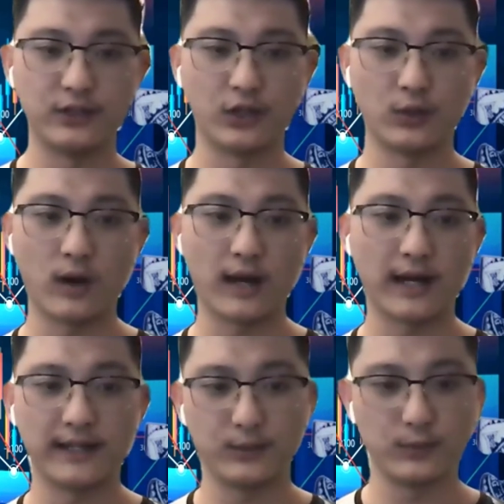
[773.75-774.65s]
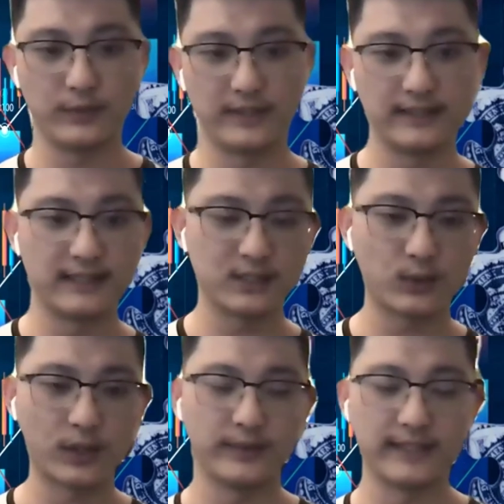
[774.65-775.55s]
why we did this,
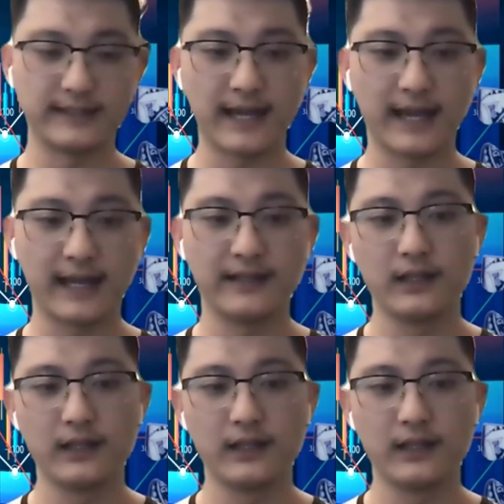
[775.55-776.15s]
why we did that.